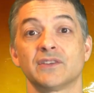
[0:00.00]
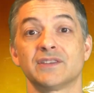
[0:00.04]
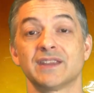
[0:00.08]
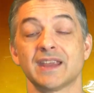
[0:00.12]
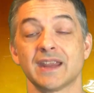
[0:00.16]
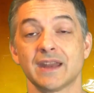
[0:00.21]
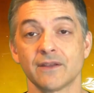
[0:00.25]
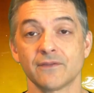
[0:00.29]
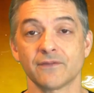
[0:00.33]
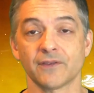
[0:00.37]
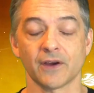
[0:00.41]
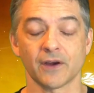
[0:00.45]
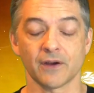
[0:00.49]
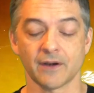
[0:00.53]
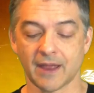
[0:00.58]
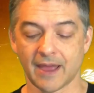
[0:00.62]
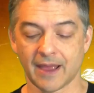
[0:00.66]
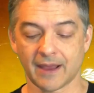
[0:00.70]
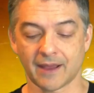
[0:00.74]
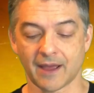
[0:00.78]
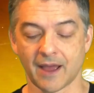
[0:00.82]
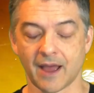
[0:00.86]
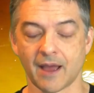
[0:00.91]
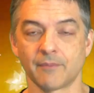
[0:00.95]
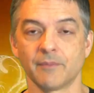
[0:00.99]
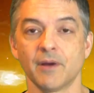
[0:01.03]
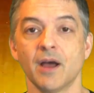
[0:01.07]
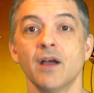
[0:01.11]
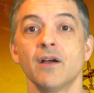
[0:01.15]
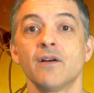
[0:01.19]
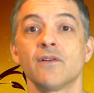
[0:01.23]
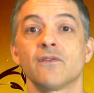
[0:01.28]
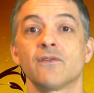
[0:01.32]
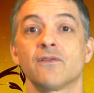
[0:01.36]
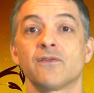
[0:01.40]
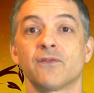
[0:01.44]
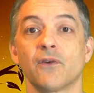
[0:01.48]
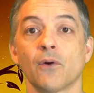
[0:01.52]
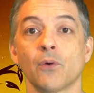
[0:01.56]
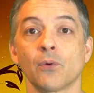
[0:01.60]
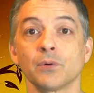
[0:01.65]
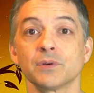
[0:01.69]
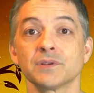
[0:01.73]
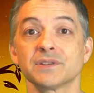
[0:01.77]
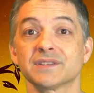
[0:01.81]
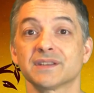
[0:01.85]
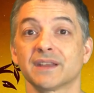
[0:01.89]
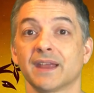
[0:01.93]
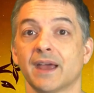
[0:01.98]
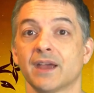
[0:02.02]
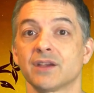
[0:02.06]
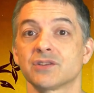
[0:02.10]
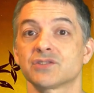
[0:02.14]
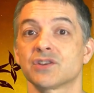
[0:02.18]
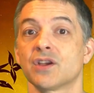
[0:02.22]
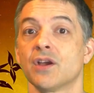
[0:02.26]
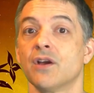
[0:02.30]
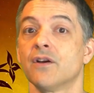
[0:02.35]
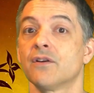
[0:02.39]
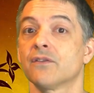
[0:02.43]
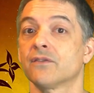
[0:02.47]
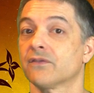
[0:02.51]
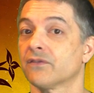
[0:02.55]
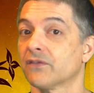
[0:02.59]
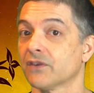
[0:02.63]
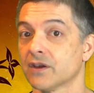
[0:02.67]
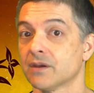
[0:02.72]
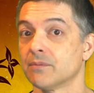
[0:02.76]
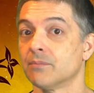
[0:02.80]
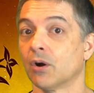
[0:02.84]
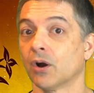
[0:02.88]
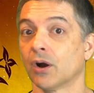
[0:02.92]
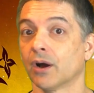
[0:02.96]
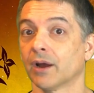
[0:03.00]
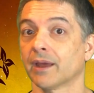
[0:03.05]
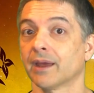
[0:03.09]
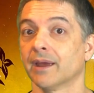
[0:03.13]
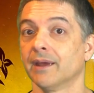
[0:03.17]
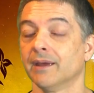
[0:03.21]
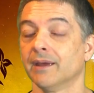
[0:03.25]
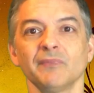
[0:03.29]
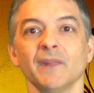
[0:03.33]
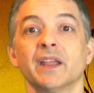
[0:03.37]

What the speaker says: datingfire.com/free book.